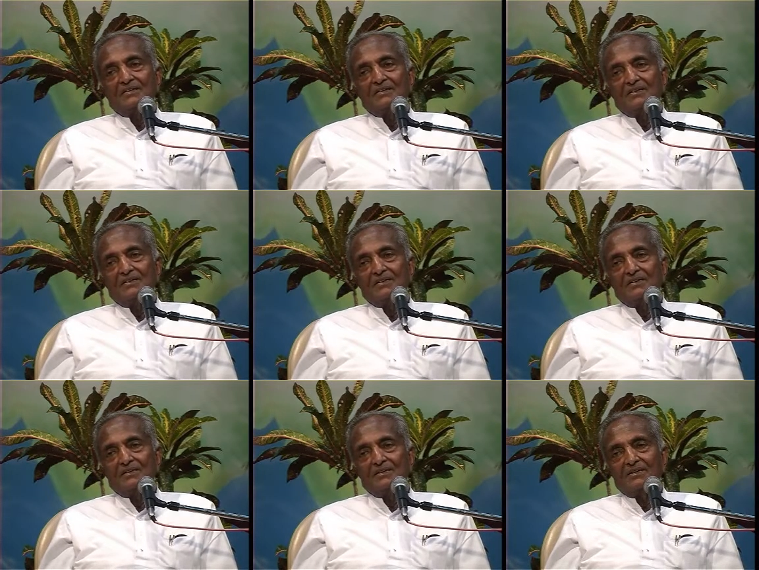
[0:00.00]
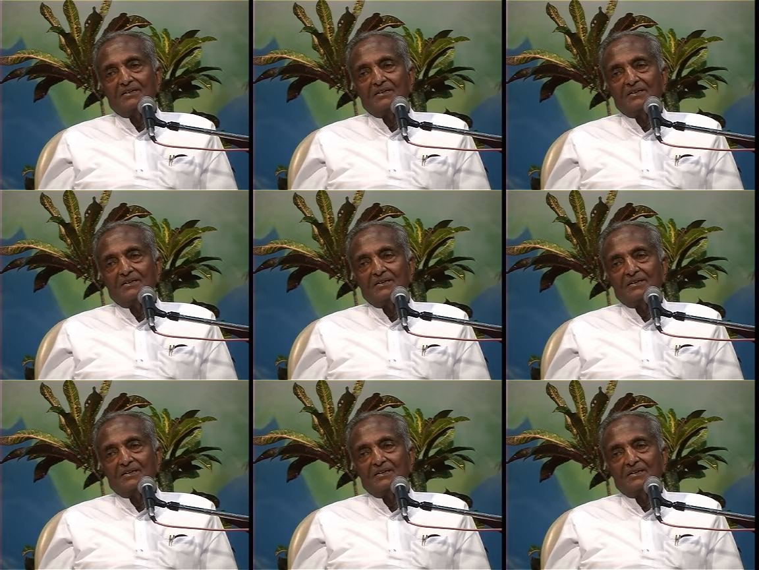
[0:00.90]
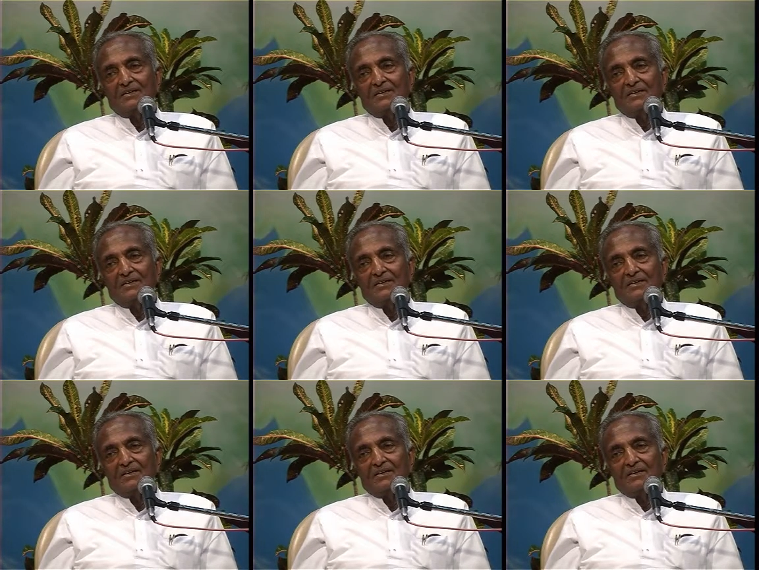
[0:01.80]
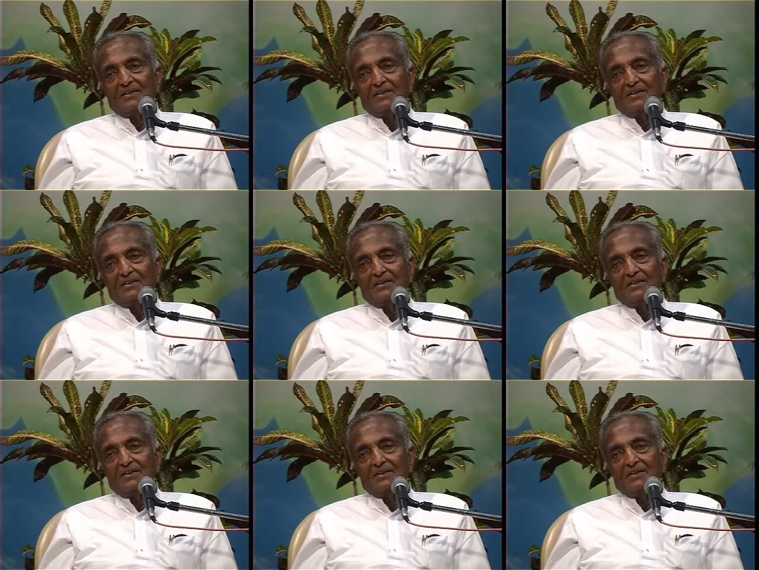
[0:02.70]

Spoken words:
Nobody speaks.